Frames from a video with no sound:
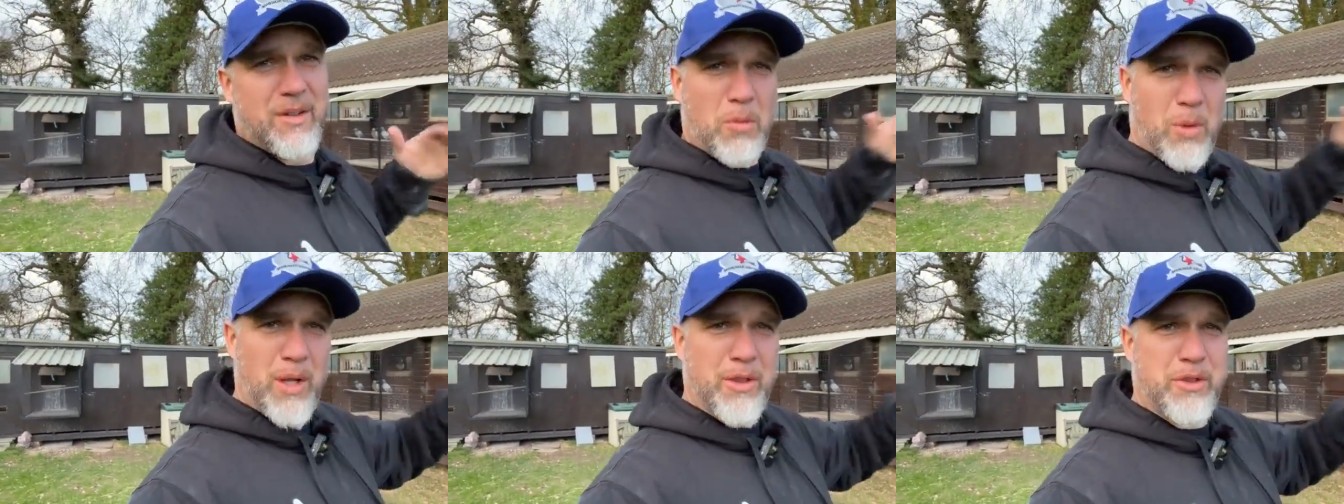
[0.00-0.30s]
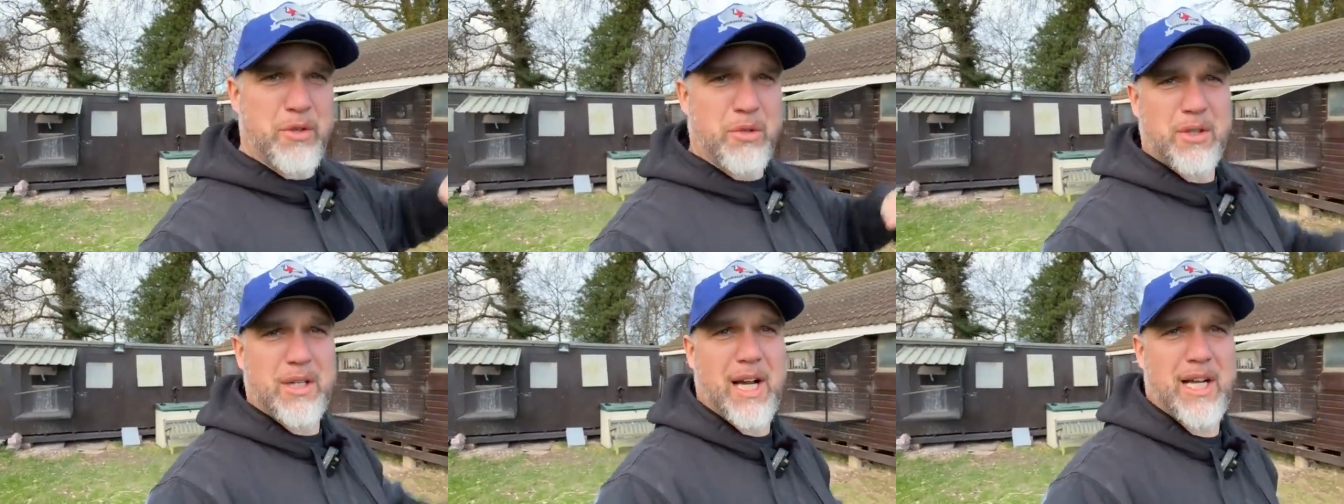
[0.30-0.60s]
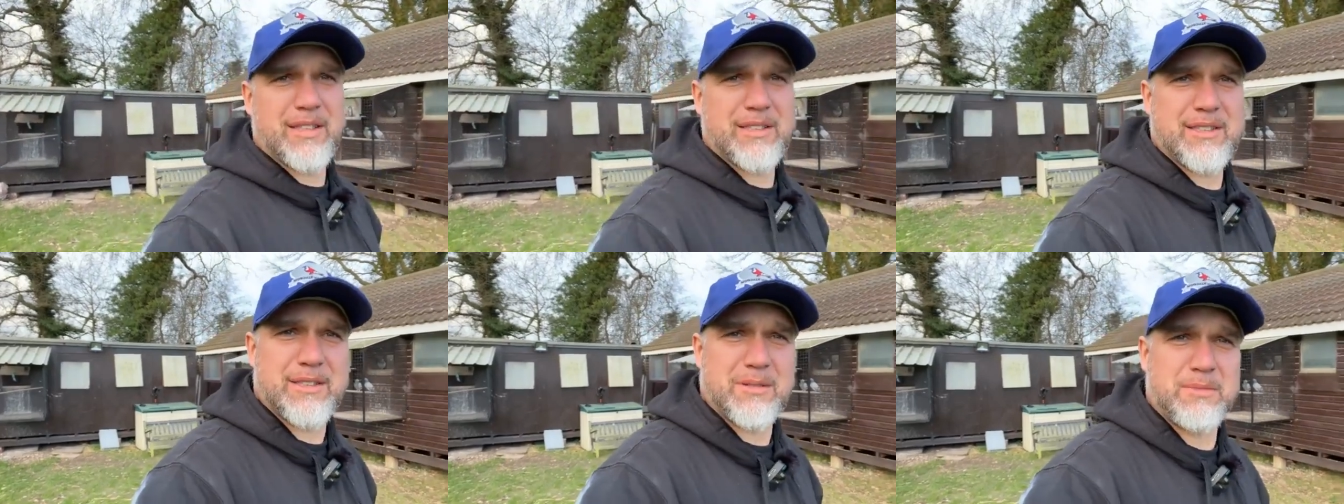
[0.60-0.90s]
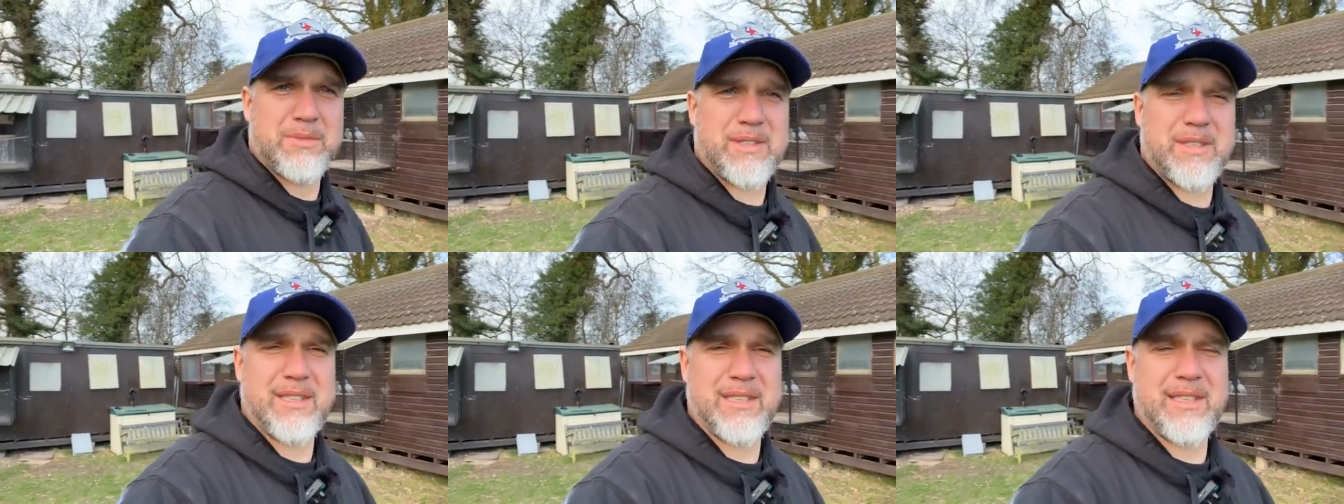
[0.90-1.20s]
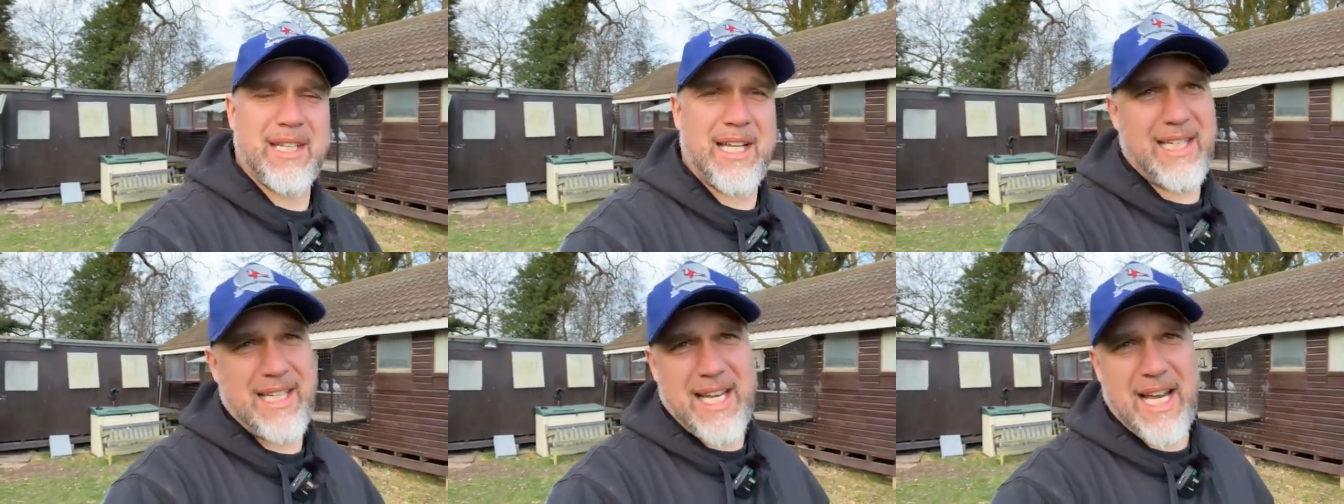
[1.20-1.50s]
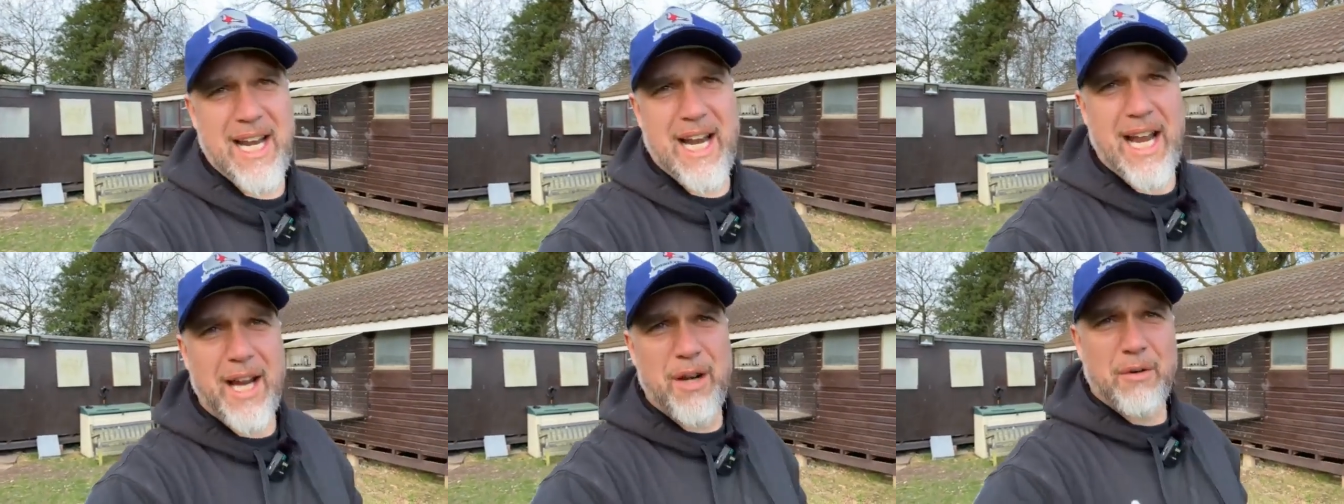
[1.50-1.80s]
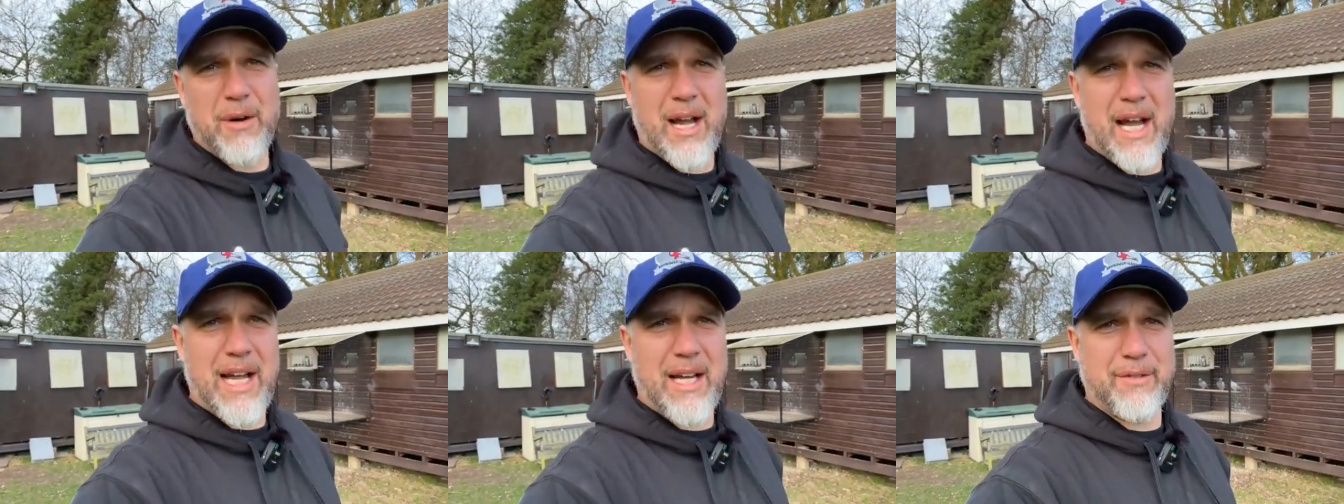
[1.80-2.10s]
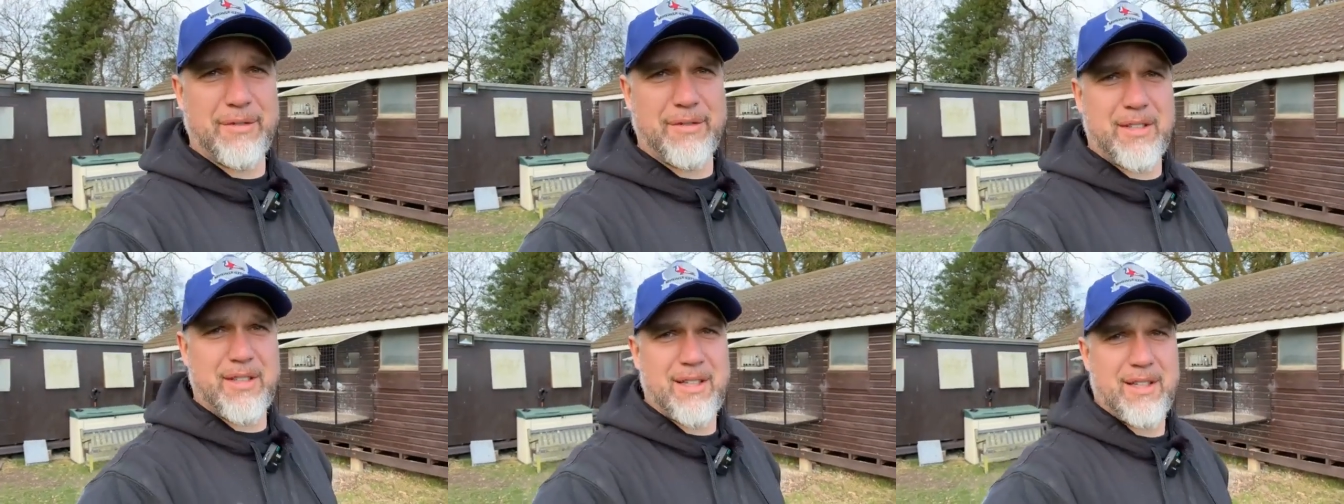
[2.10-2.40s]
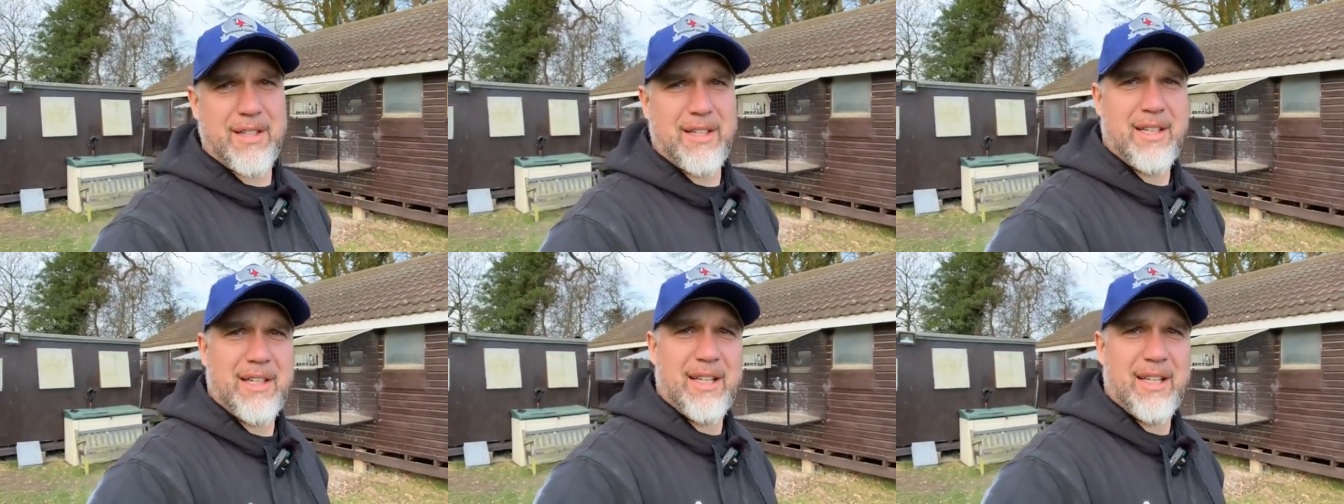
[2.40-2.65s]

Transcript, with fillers: went through customs, and yet I arrived